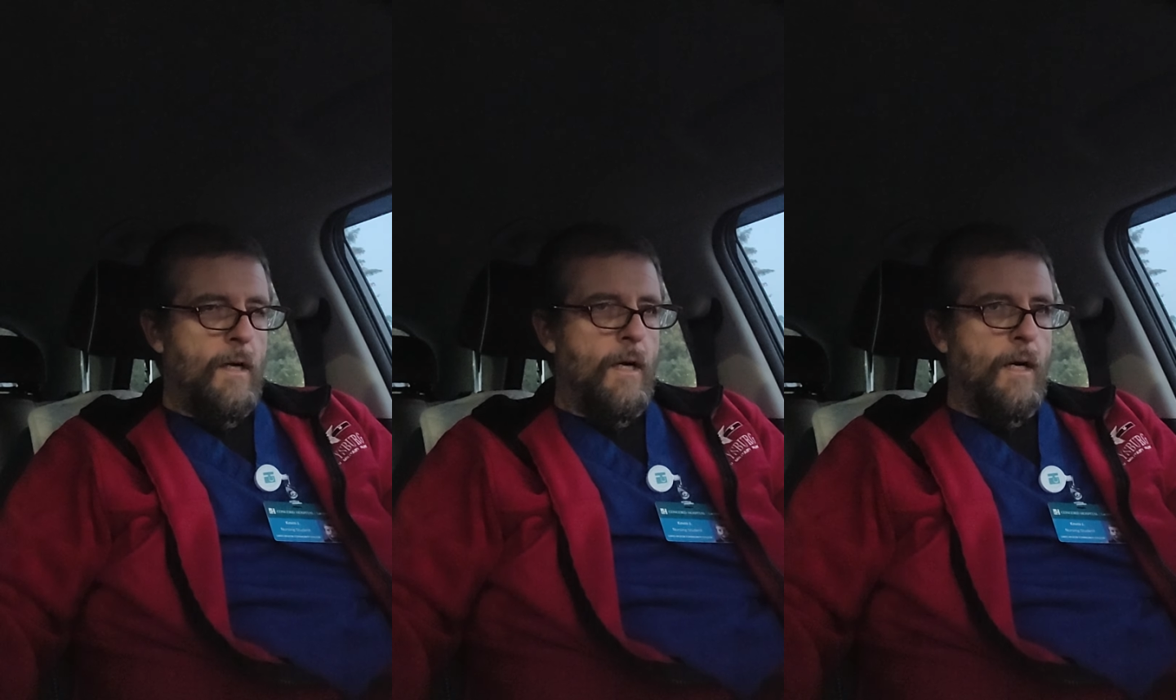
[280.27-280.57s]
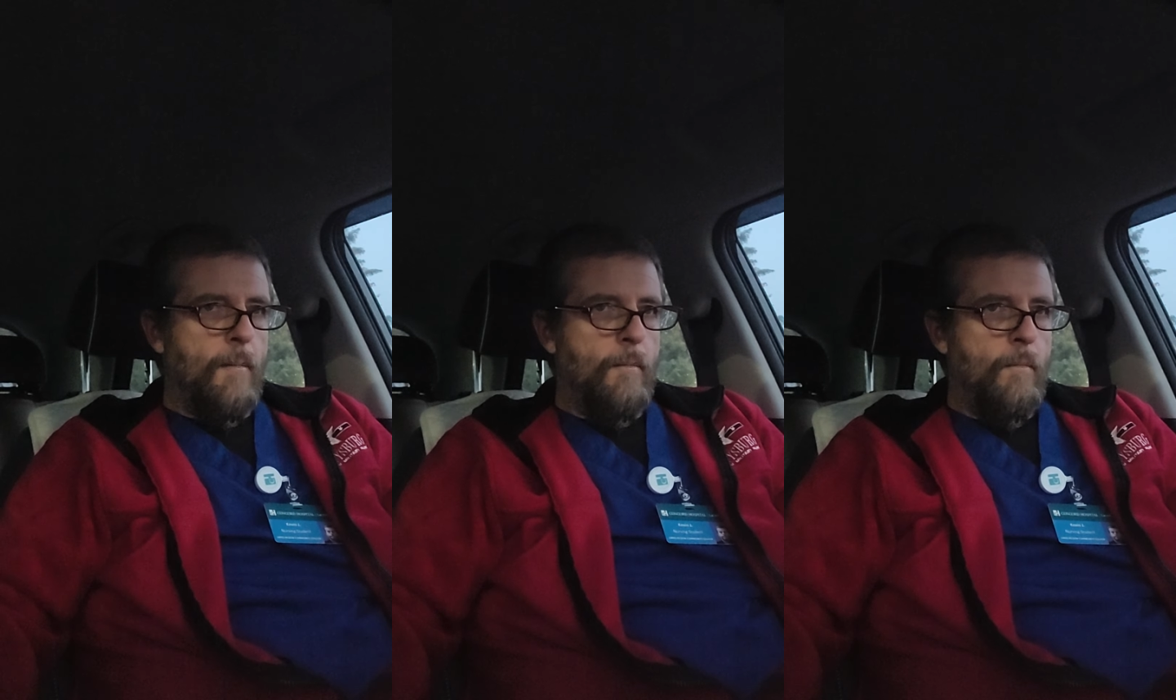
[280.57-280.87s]

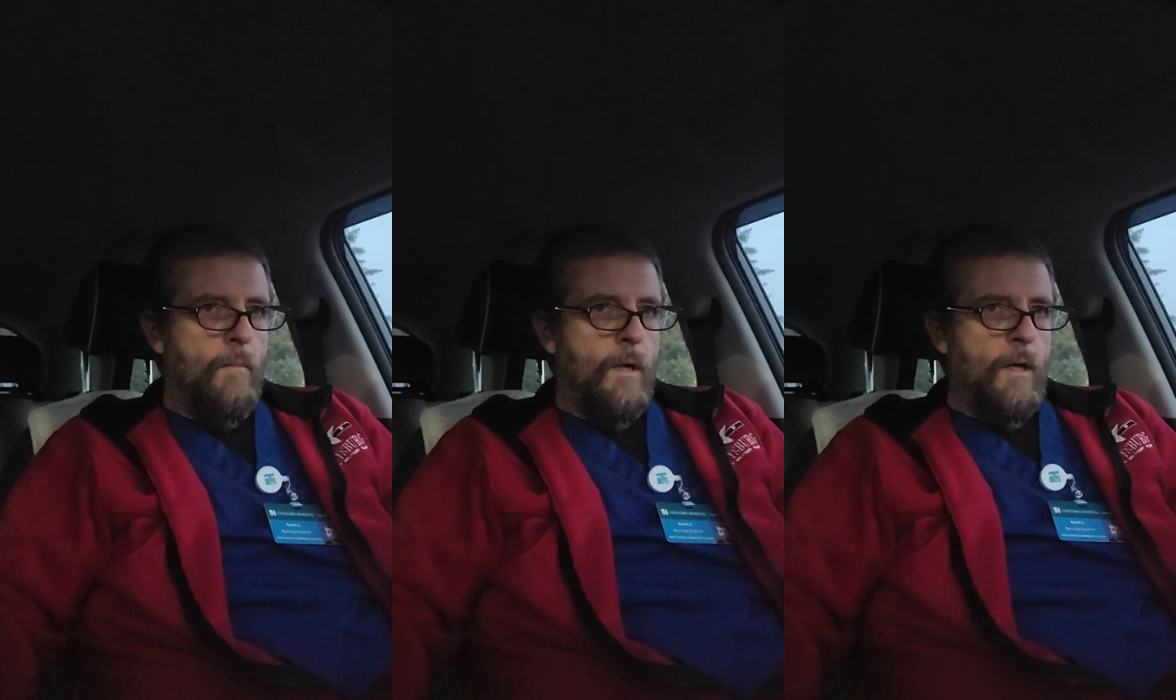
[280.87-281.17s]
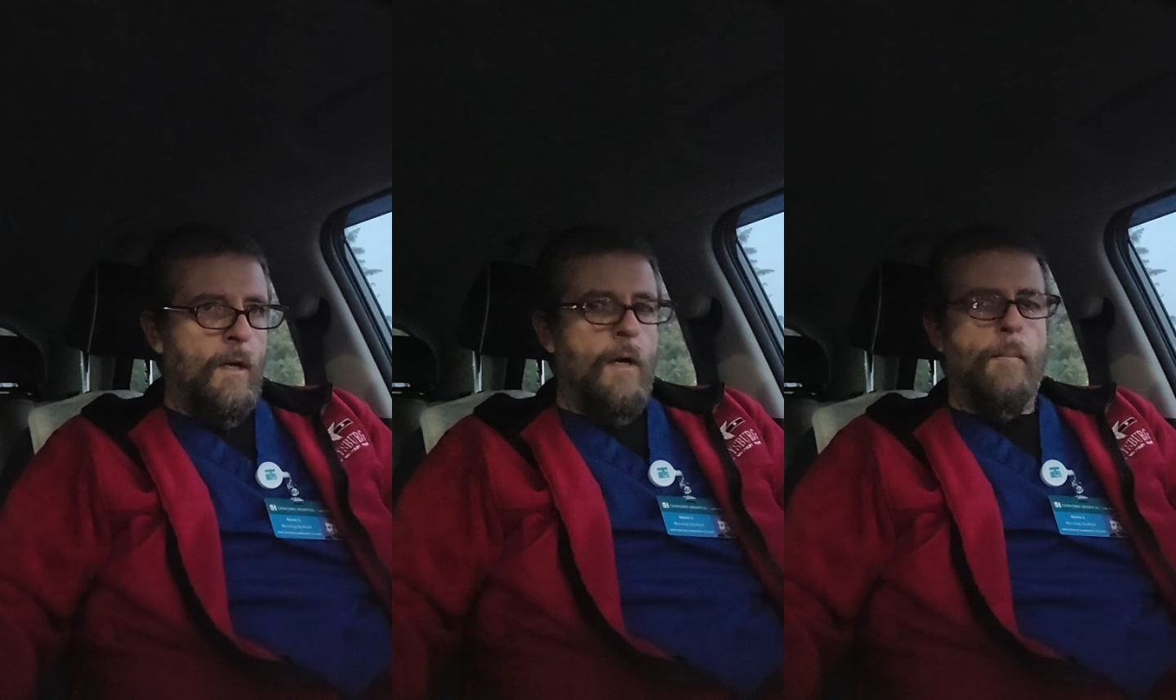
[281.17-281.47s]

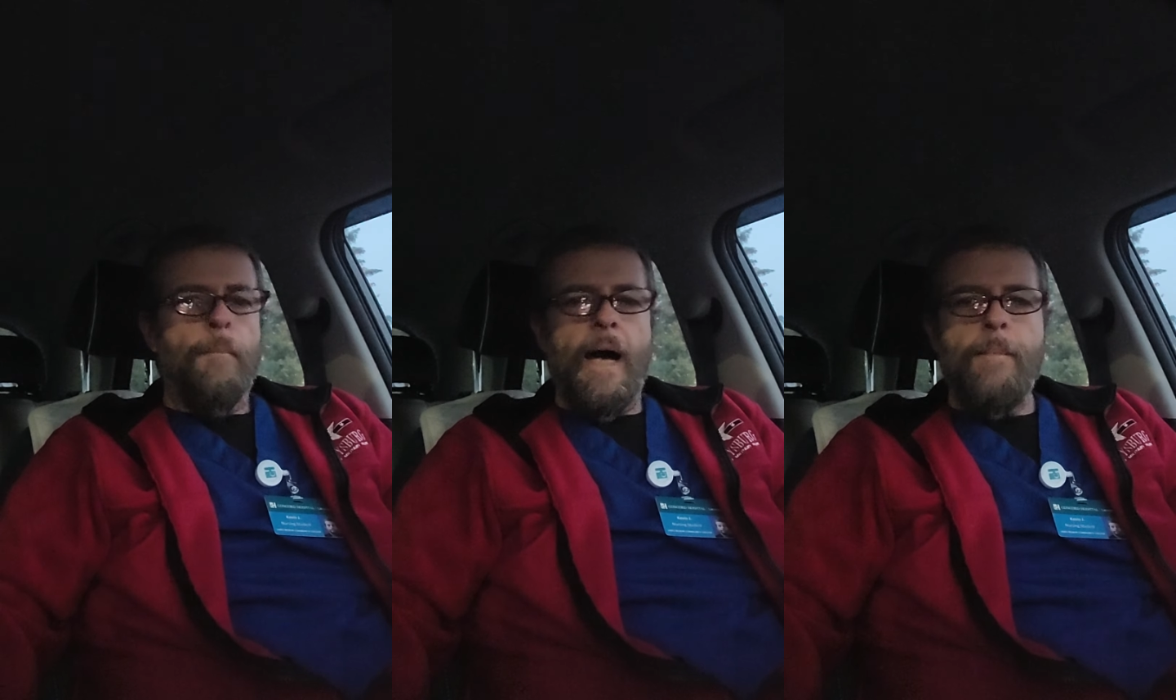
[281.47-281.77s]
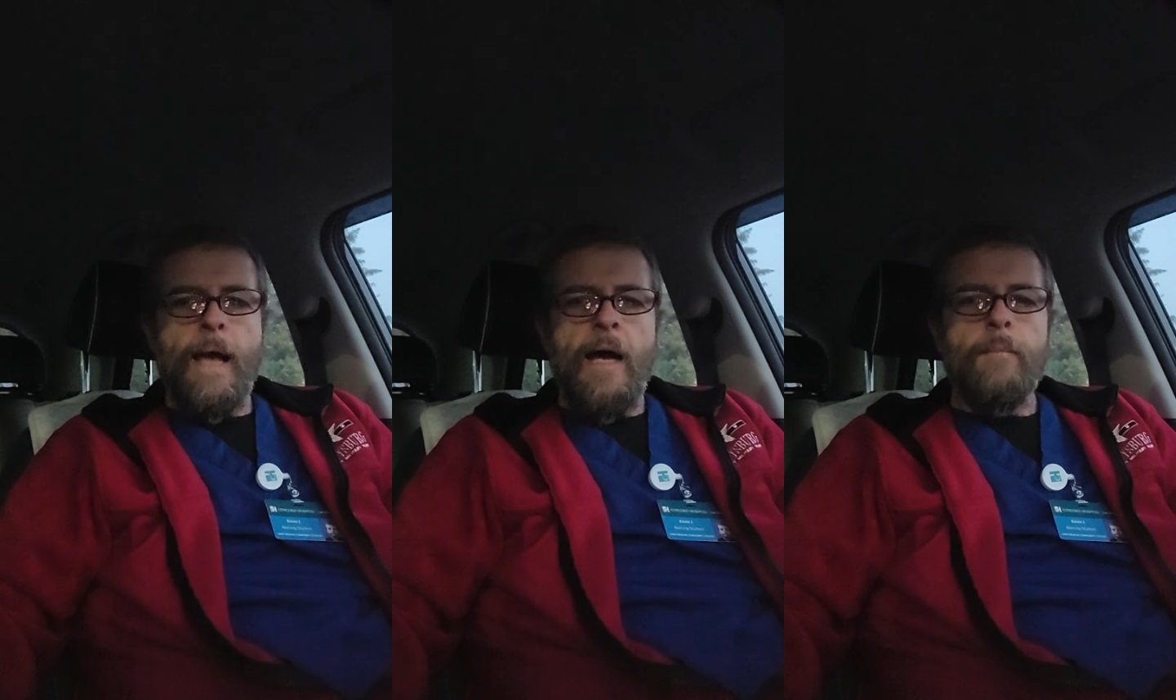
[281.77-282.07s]

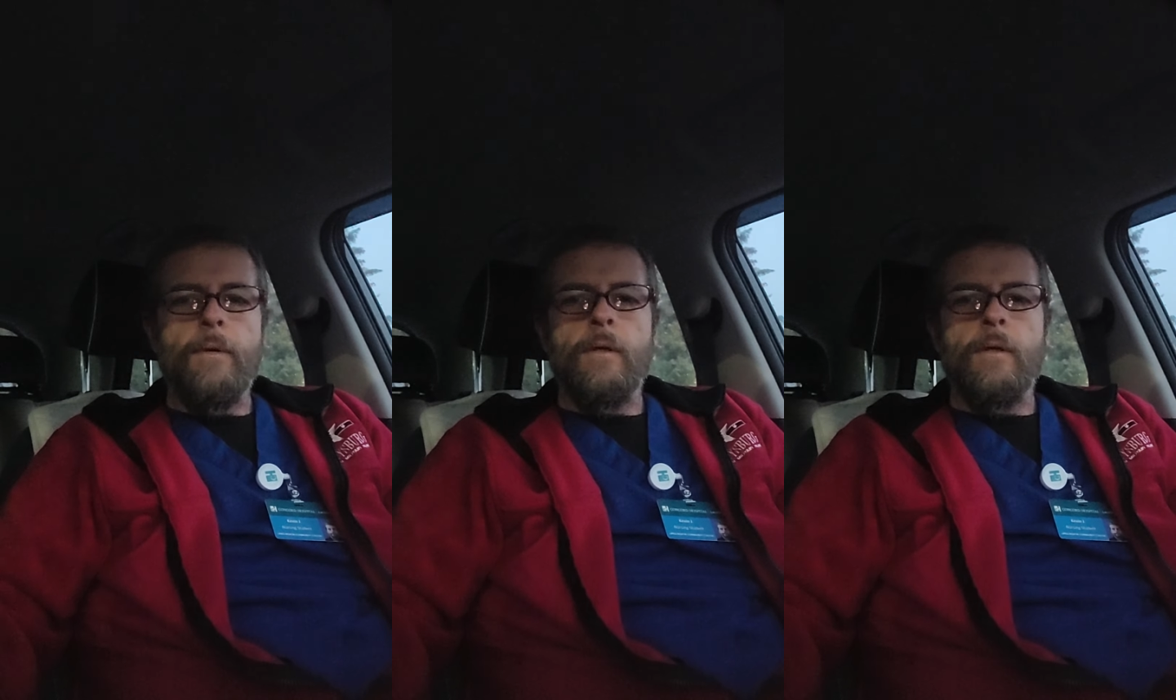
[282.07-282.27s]
BiPAP,